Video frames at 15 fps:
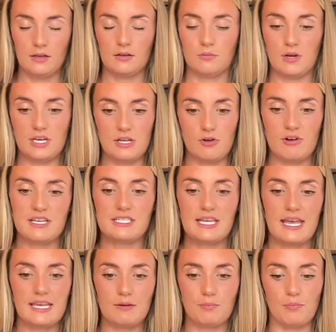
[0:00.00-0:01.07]
When you're
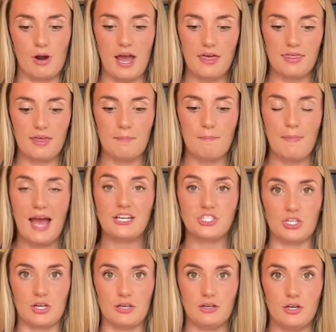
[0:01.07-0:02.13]
intake of breath,
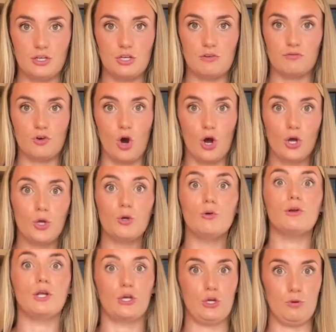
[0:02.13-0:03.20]
imagine you've got a
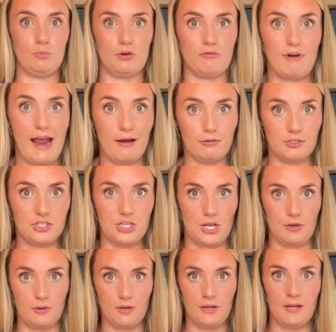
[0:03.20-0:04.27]
hula hoop around
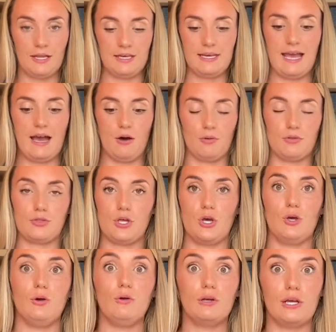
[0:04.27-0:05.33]
you. Now, the
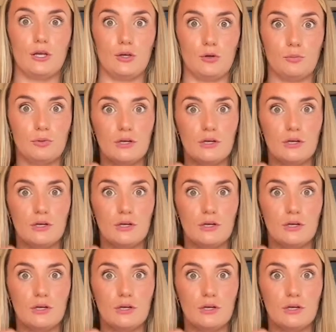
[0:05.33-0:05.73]
hula hoop,